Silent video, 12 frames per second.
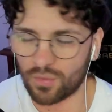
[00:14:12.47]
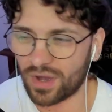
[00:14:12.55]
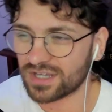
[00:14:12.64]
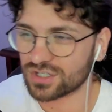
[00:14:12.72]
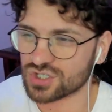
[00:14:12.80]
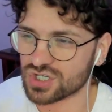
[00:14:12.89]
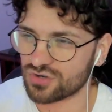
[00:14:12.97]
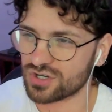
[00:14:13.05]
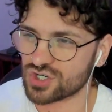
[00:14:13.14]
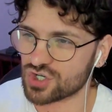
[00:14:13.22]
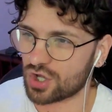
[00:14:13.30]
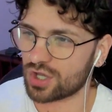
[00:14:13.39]
Why you got to
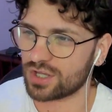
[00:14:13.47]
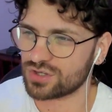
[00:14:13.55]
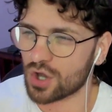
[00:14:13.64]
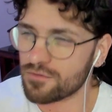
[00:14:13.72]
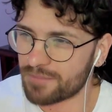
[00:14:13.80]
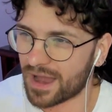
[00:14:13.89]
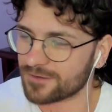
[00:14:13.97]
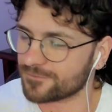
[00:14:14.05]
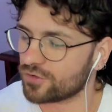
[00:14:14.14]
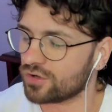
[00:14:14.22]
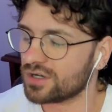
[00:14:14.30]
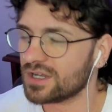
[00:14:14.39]
screenshot Notepad
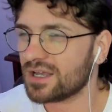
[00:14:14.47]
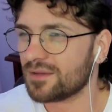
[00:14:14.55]
for?